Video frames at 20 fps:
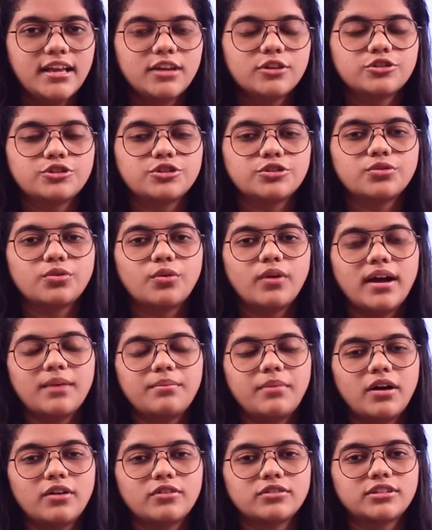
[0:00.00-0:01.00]
You should know
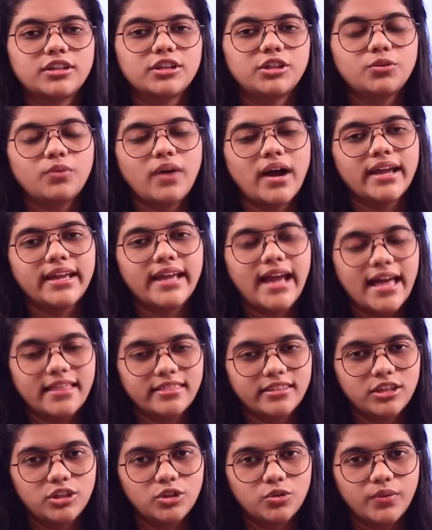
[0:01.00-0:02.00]
about the UI
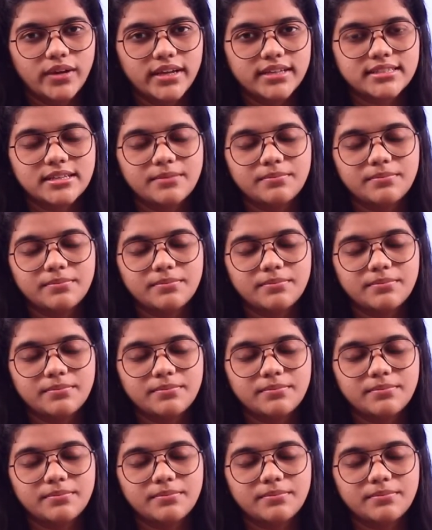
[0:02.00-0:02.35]
and the UX